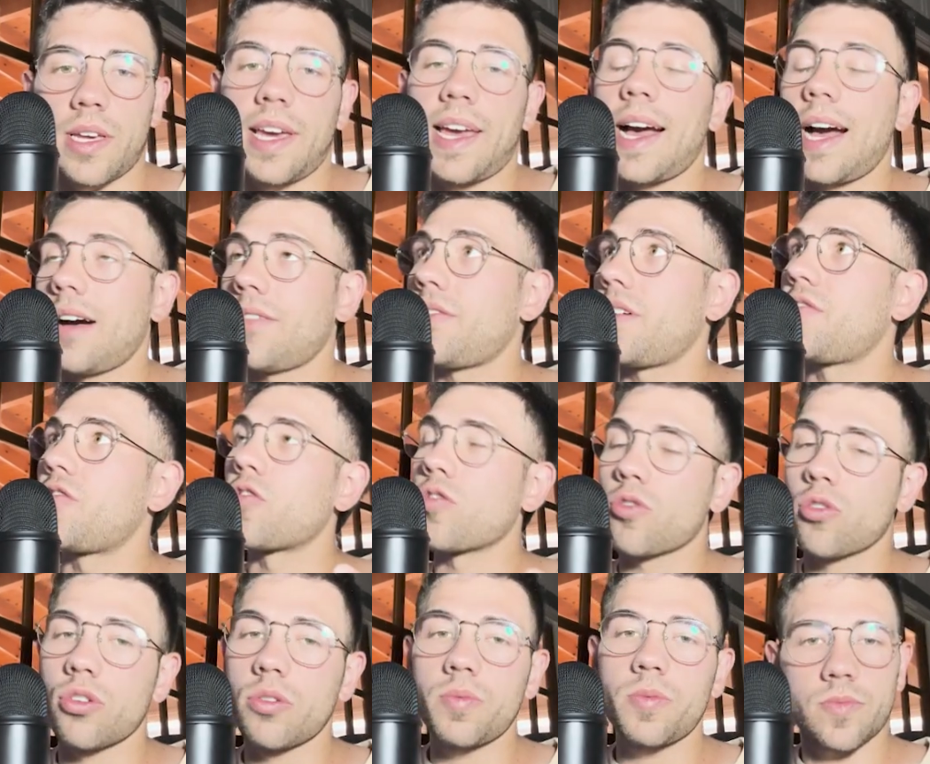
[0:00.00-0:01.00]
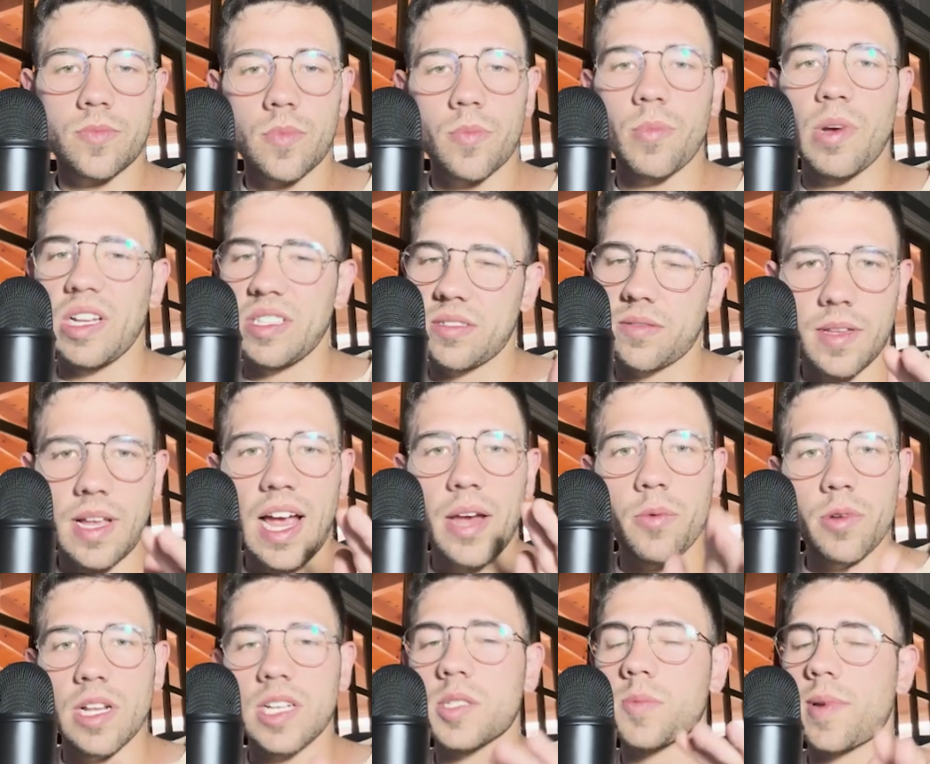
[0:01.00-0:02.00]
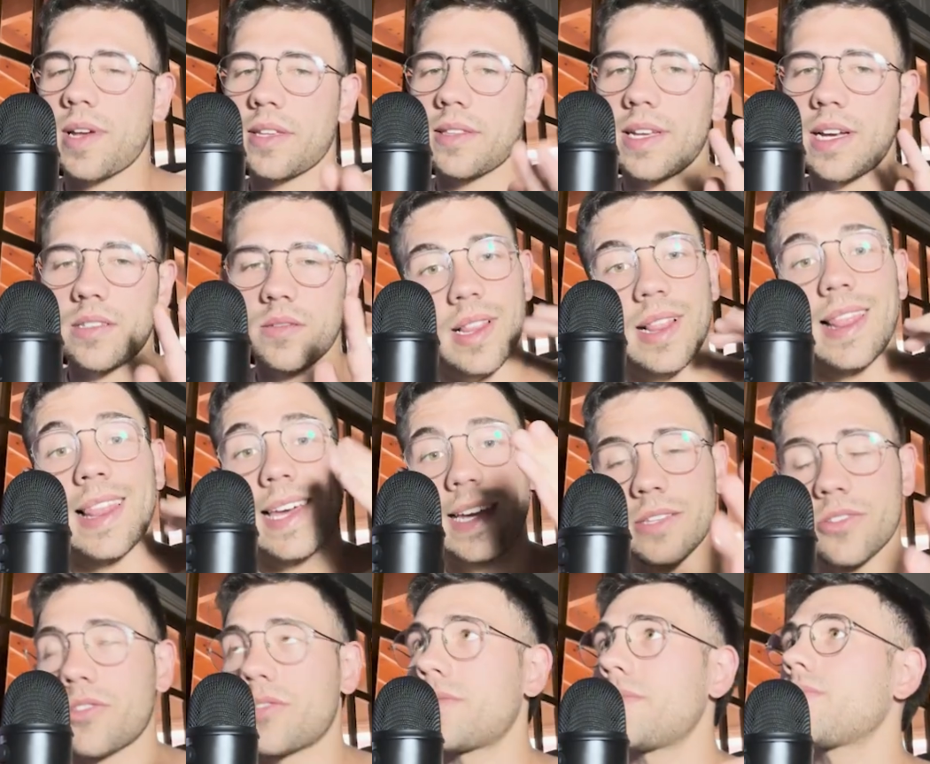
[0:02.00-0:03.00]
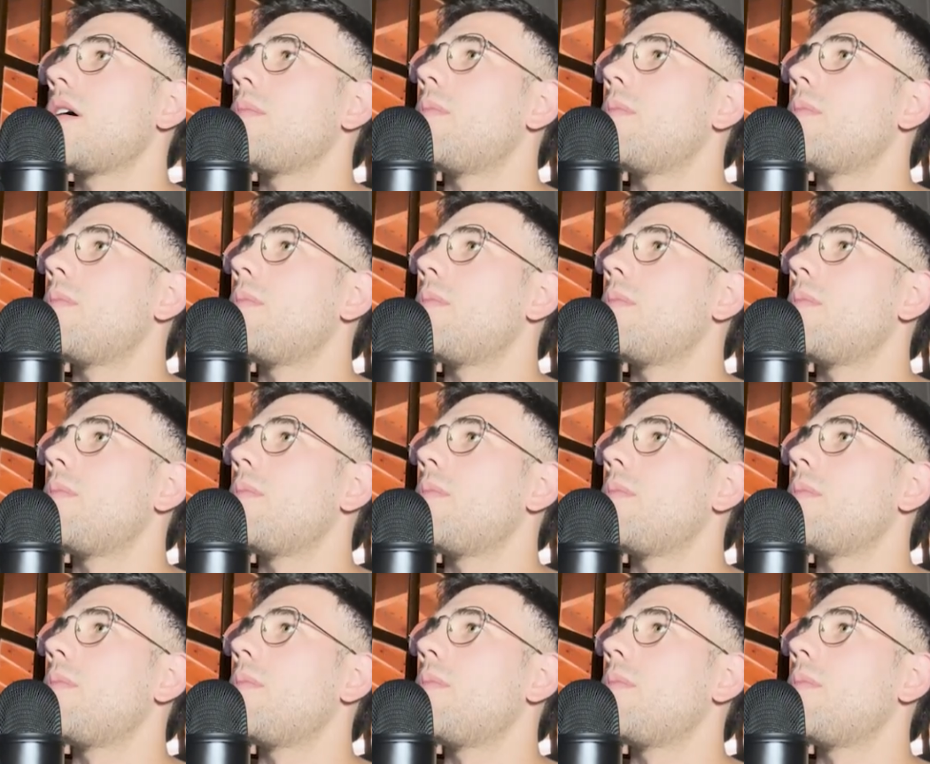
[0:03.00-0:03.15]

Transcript: have a for loop, but I will explain that later.